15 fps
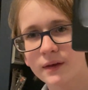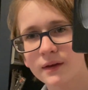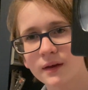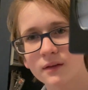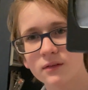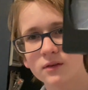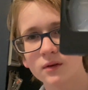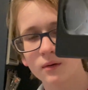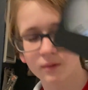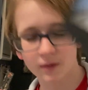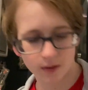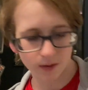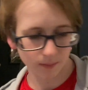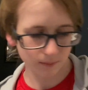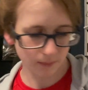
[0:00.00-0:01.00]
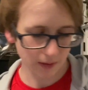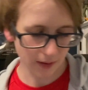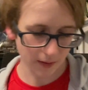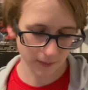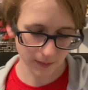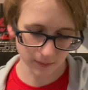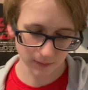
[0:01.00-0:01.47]
And so, um,
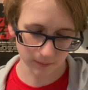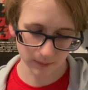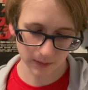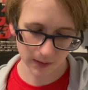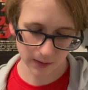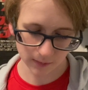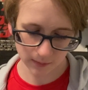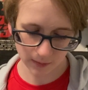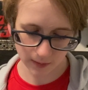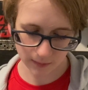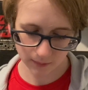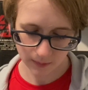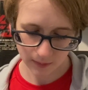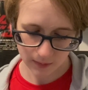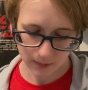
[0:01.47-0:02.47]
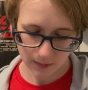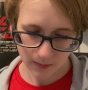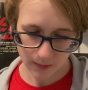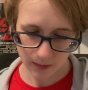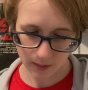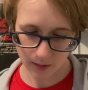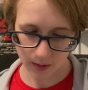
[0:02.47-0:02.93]
yeah, that's the VHS.
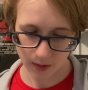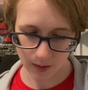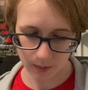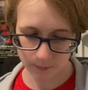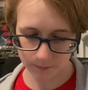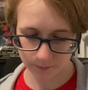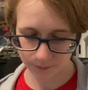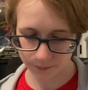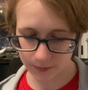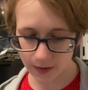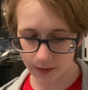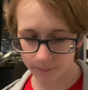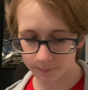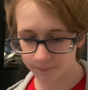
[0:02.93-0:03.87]
Um, yeah.